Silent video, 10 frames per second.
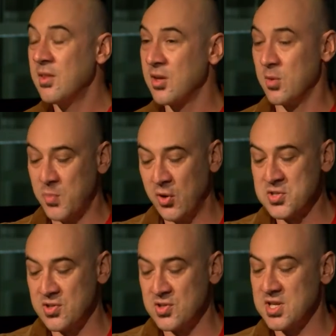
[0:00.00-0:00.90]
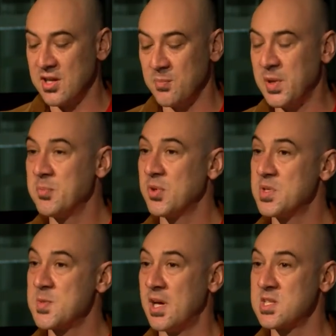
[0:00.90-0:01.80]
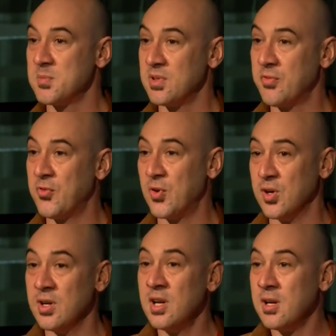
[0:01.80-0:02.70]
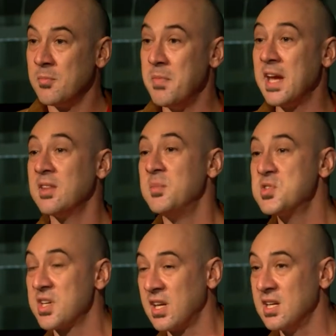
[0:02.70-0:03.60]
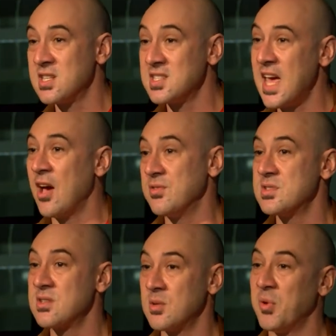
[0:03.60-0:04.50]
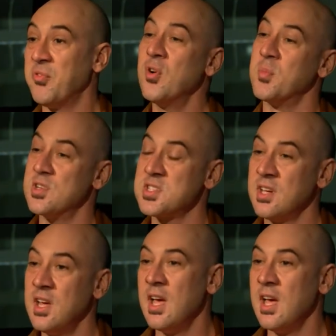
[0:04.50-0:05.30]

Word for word: the composers, and the people responsible for making the music into sounds, the performers.